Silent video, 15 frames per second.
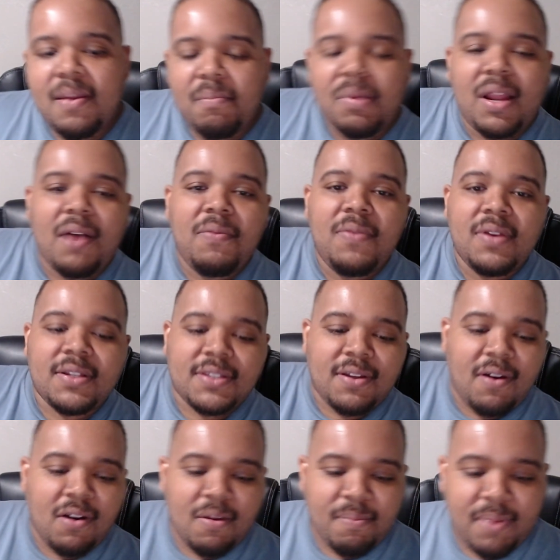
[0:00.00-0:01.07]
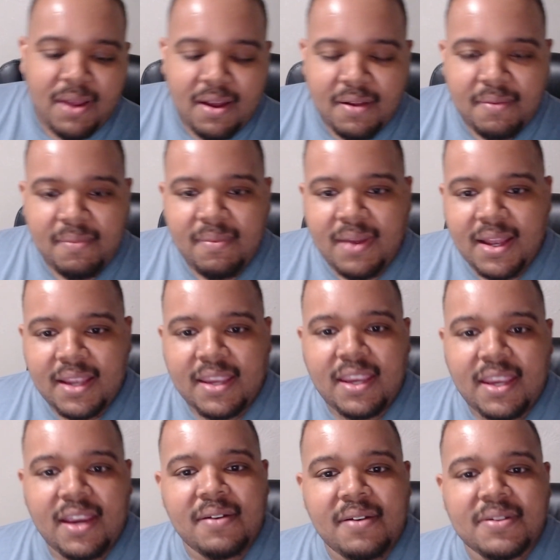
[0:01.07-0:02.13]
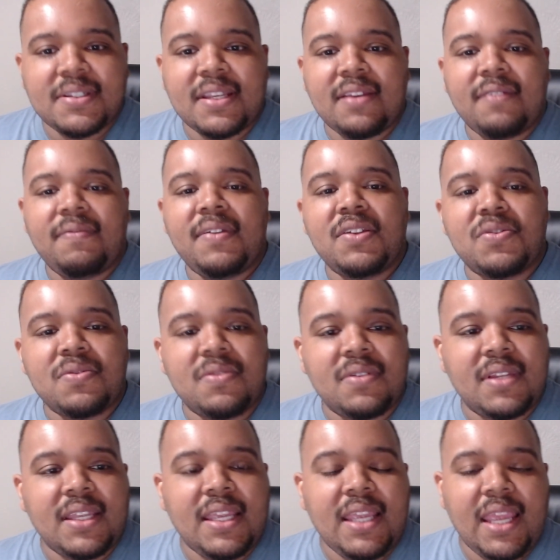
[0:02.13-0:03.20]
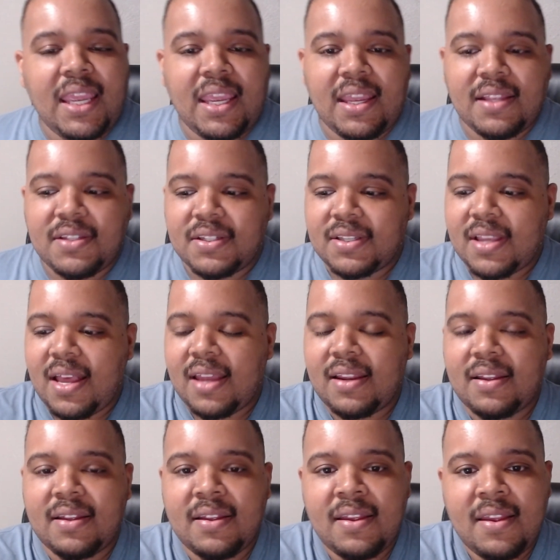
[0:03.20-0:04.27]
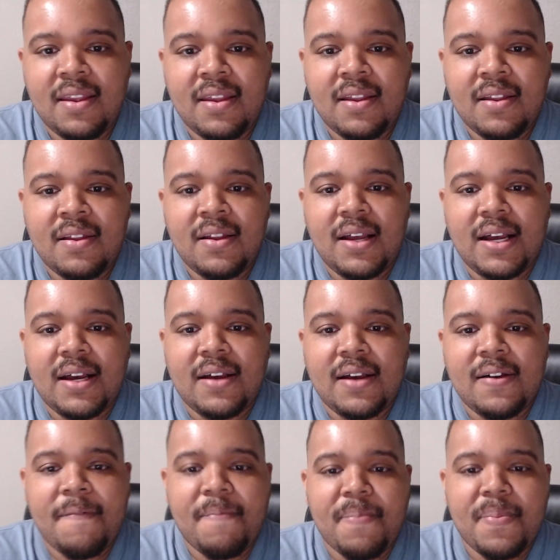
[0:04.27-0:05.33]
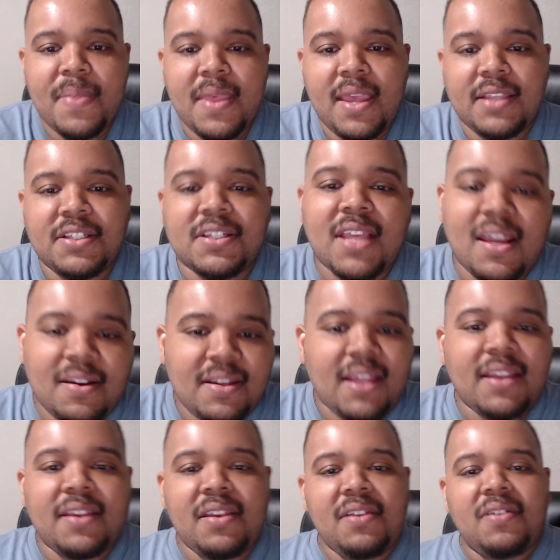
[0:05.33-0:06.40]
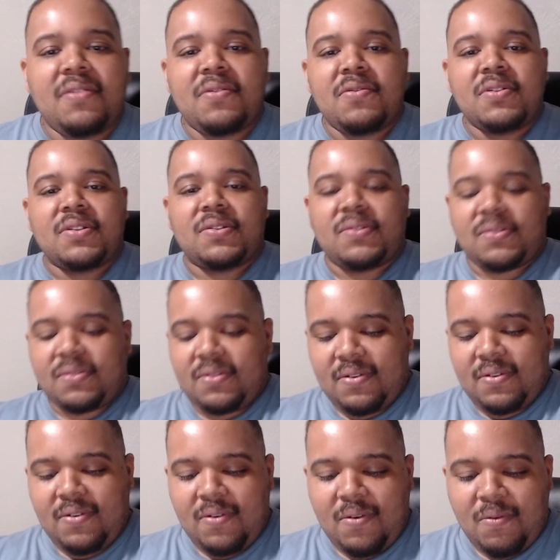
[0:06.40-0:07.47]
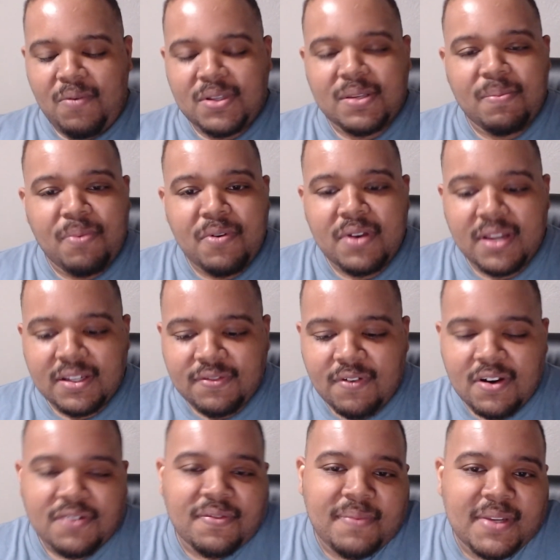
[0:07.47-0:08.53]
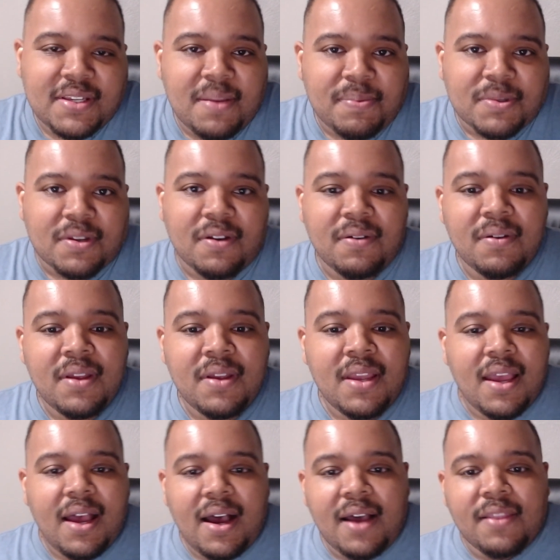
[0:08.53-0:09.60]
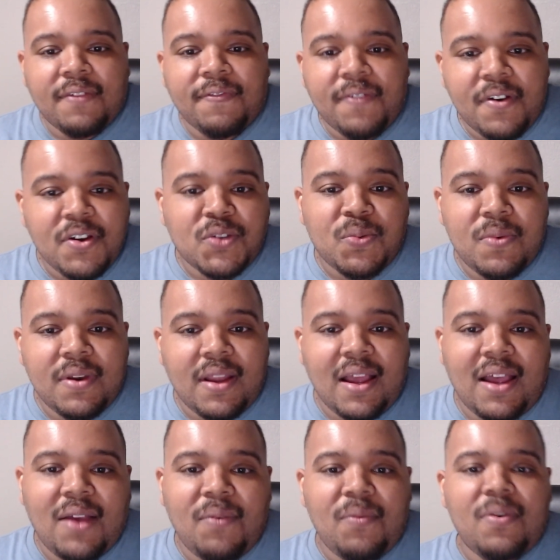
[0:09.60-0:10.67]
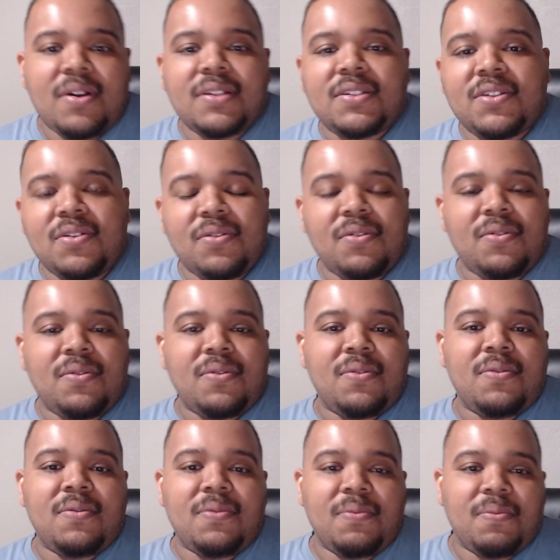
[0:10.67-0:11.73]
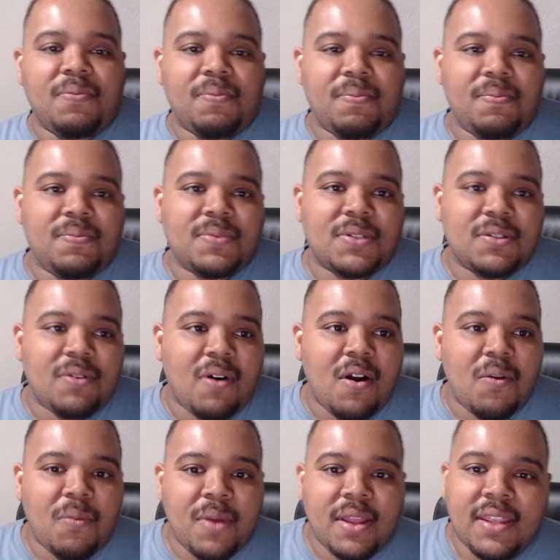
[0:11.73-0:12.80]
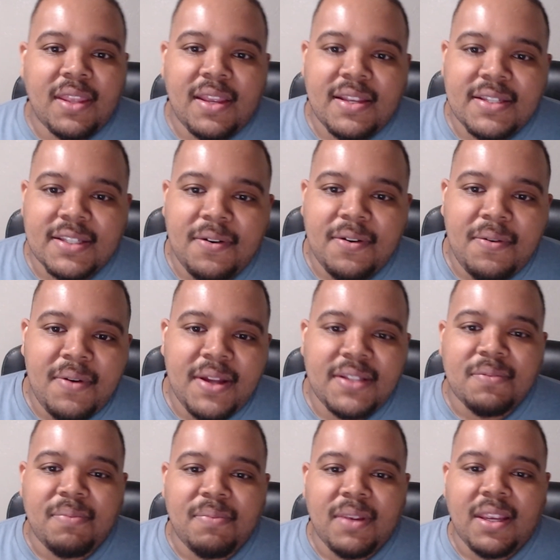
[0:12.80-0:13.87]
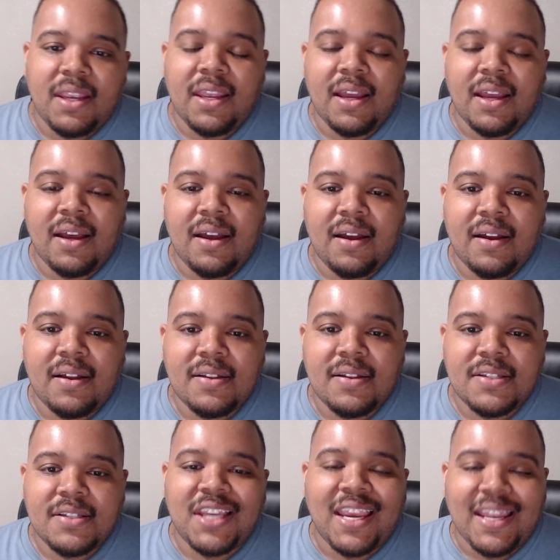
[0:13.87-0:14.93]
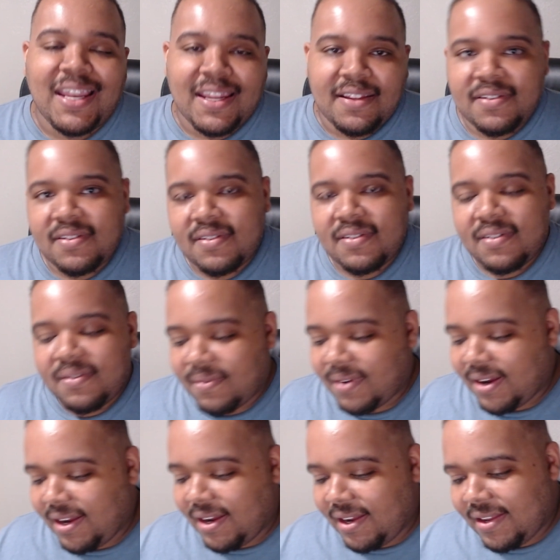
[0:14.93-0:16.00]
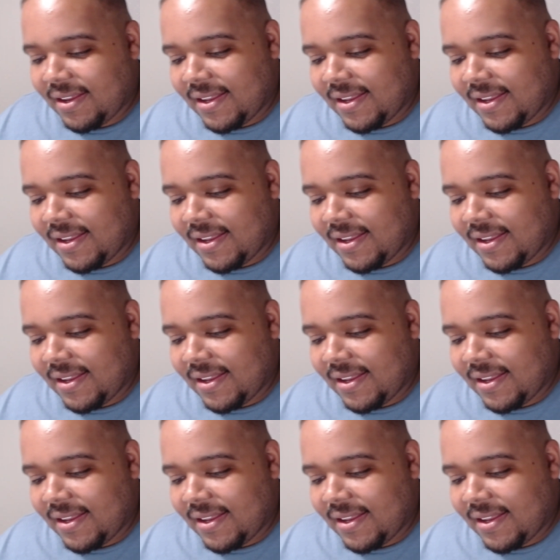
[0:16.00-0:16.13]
But I want to talk about my characters individually and just kind of like, of course, what's important as far as from this episode. The first one I want to start with is going to be Jadis, right?